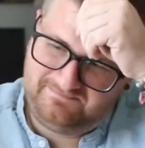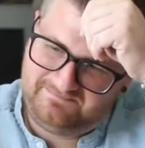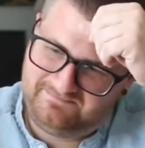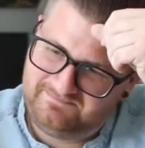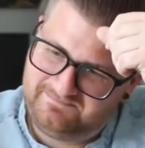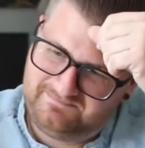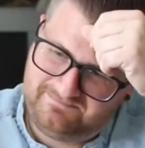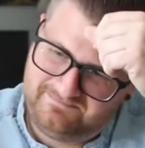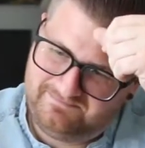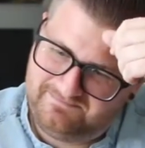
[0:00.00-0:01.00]

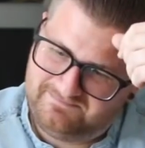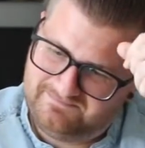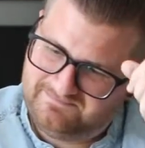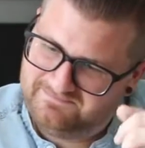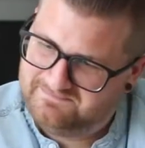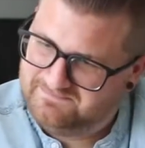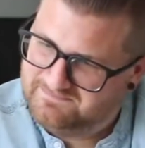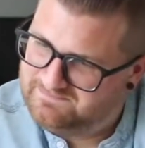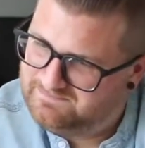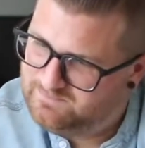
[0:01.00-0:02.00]

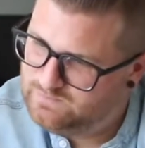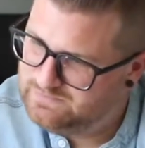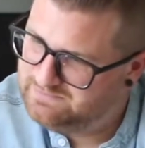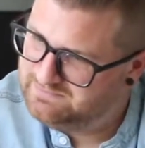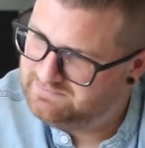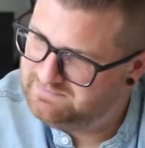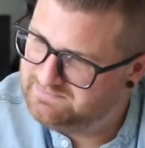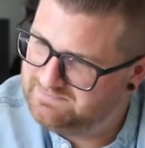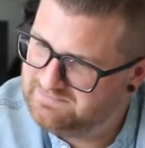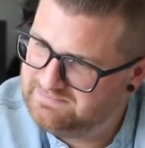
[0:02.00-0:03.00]

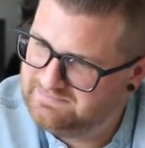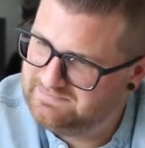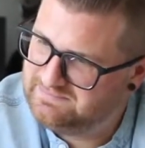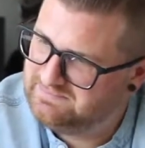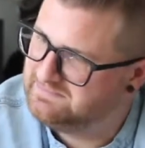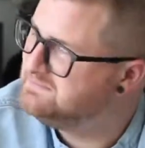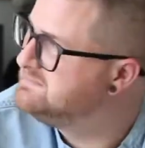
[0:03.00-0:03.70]
The person shown says nothing.